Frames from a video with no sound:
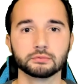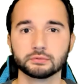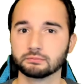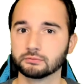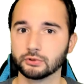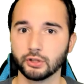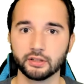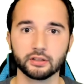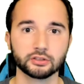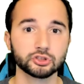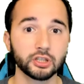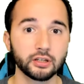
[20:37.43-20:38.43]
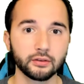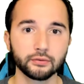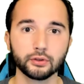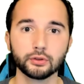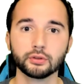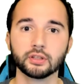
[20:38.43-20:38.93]
render charts
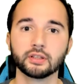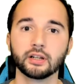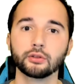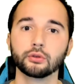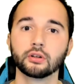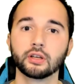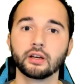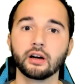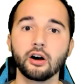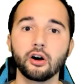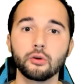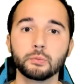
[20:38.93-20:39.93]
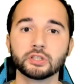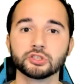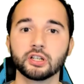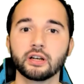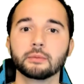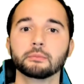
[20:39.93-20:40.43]
for you to tell you, okay, how much
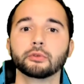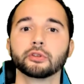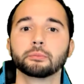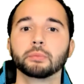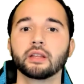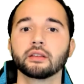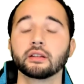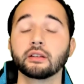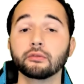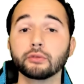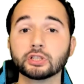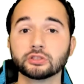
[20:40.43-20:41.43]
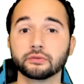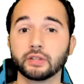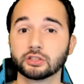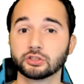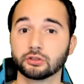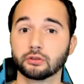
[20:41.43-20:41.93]
time was spent in which
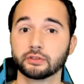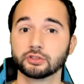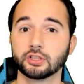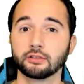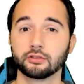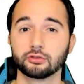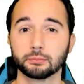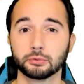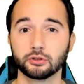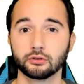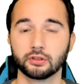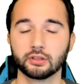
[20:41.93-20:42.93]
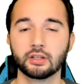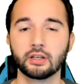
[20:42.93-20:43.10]
function of the JavaScript code,